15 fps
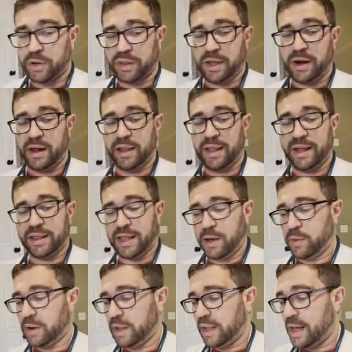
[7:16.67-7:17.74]
I like that one a
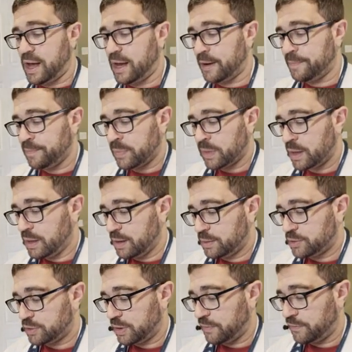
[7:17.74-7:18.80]
lot. Try to
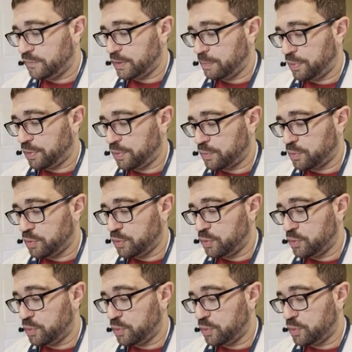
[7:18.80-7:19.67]
flip through.